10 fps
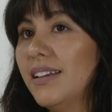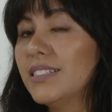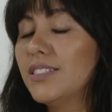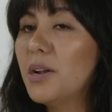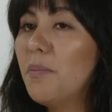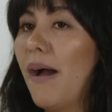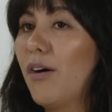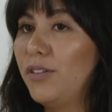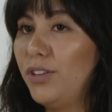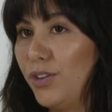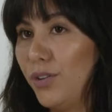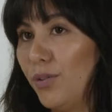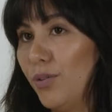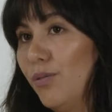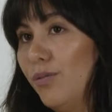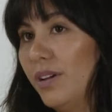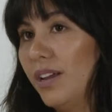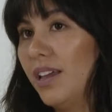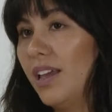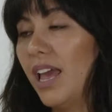it's not about you
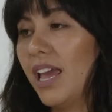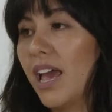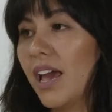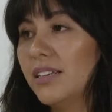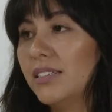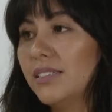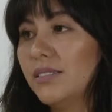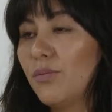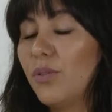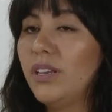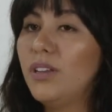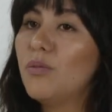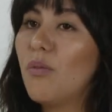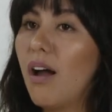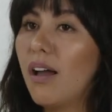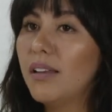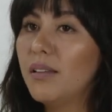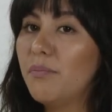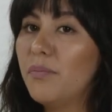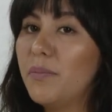and what you want,
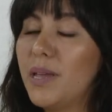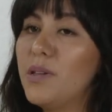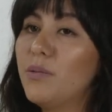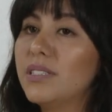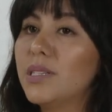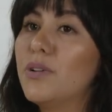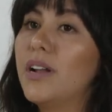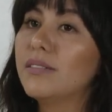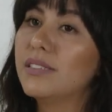but maybe what someone else